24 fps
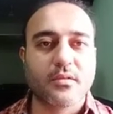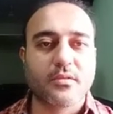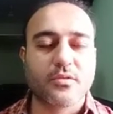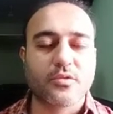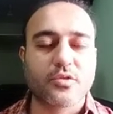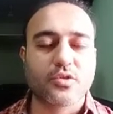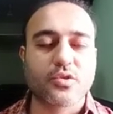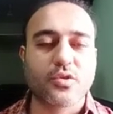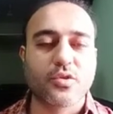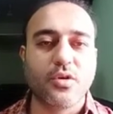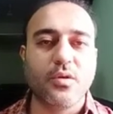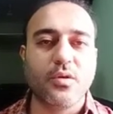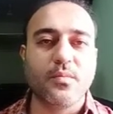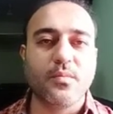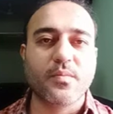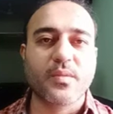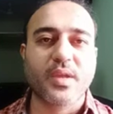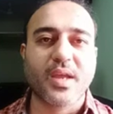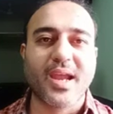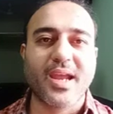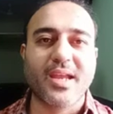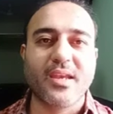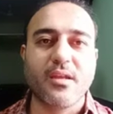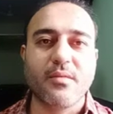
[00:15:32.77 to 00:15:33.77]
So
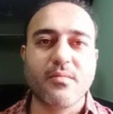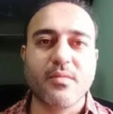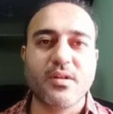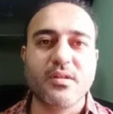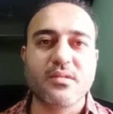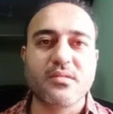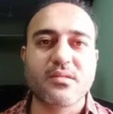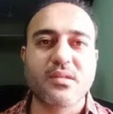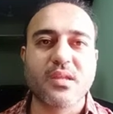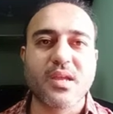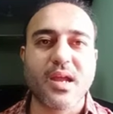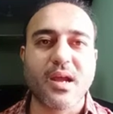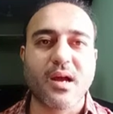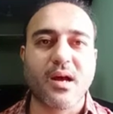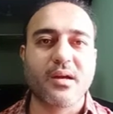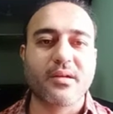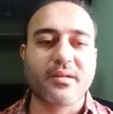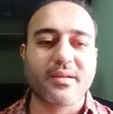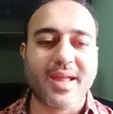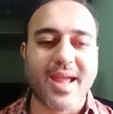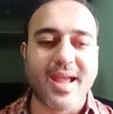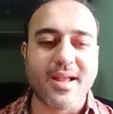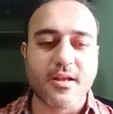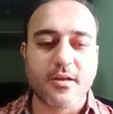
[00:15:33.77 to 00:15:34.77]
animals they
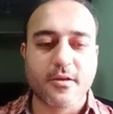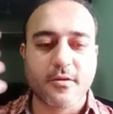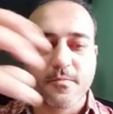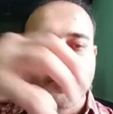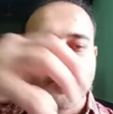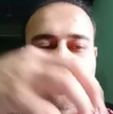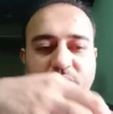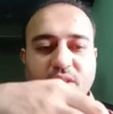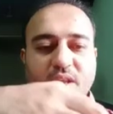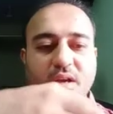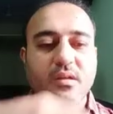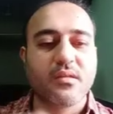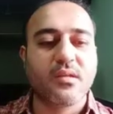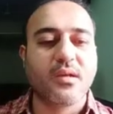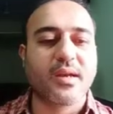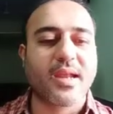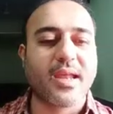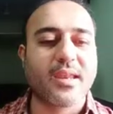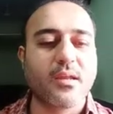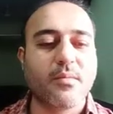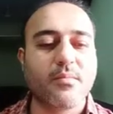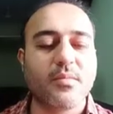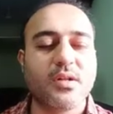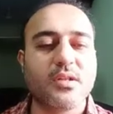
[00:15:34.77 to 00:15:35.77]
attack other
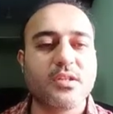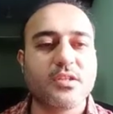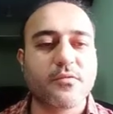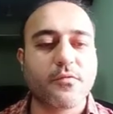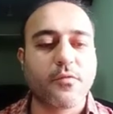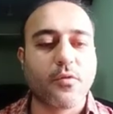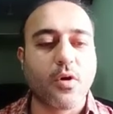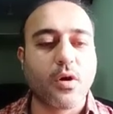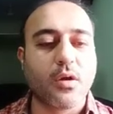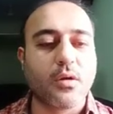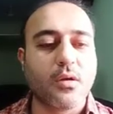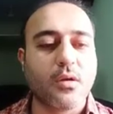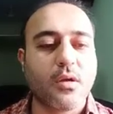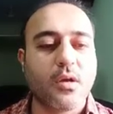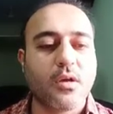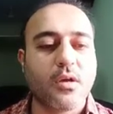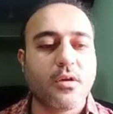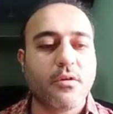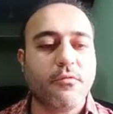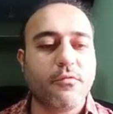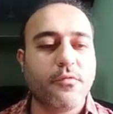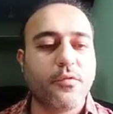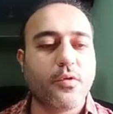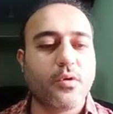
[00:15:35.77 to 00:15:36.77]
animals for
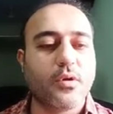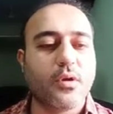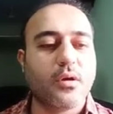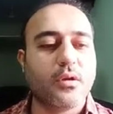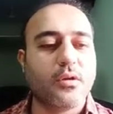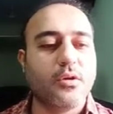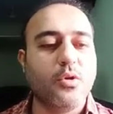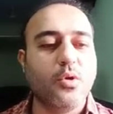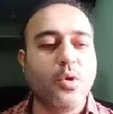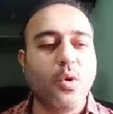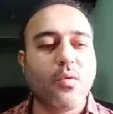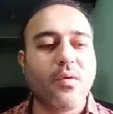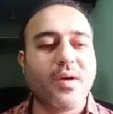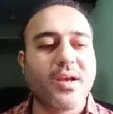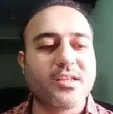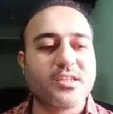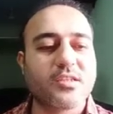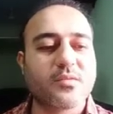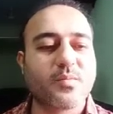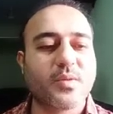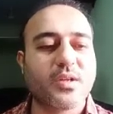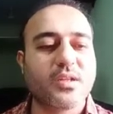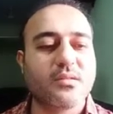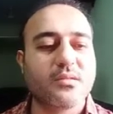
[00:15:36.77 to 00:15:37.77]
food.
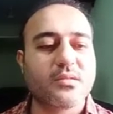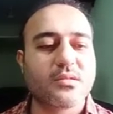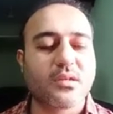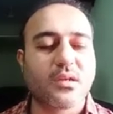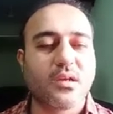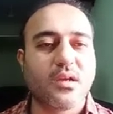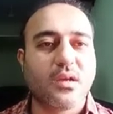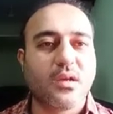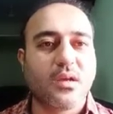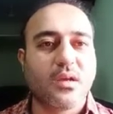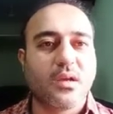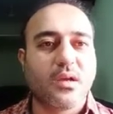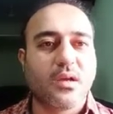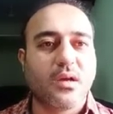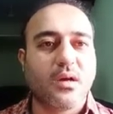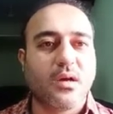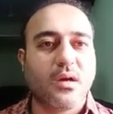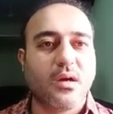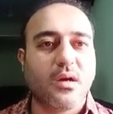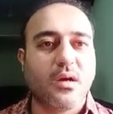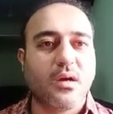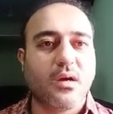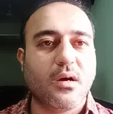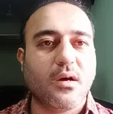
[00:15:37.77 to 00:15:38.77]
Novice means
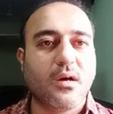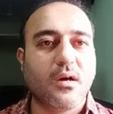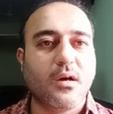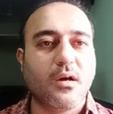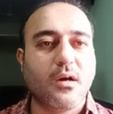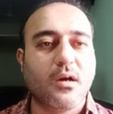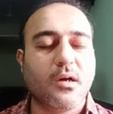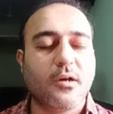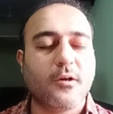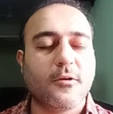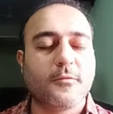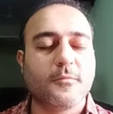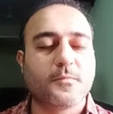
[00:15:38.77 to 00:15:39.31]
a